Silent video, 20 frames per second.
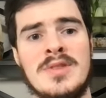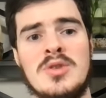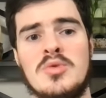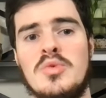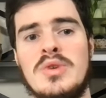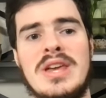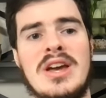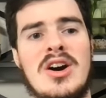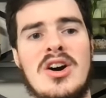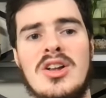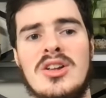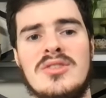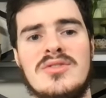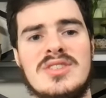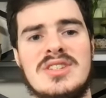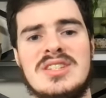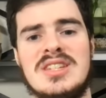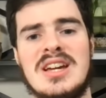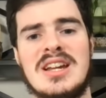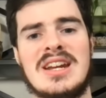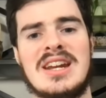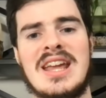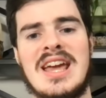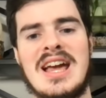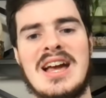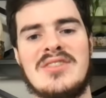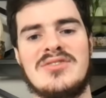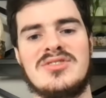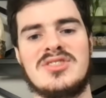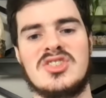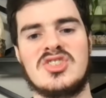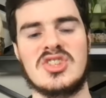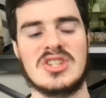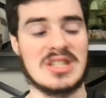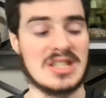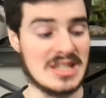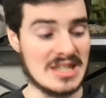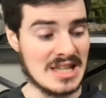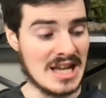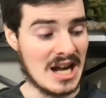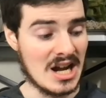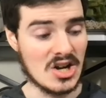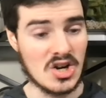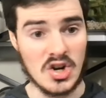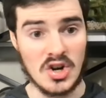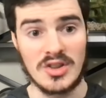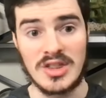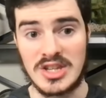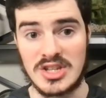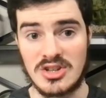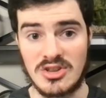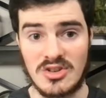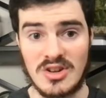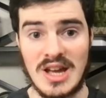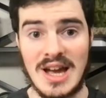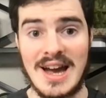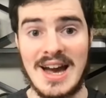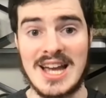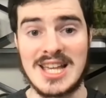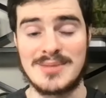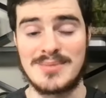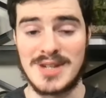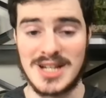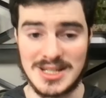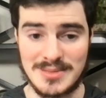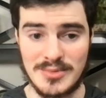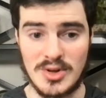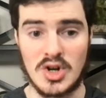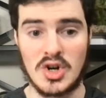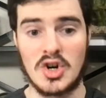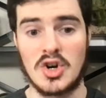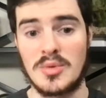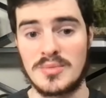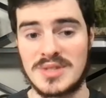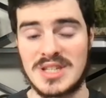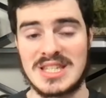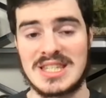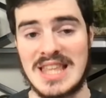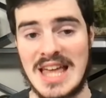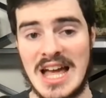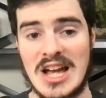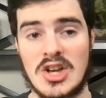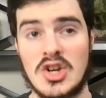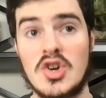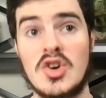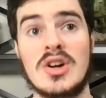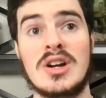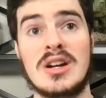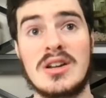we all of a sudden have to just knock all these other guys because Mahomes is that good.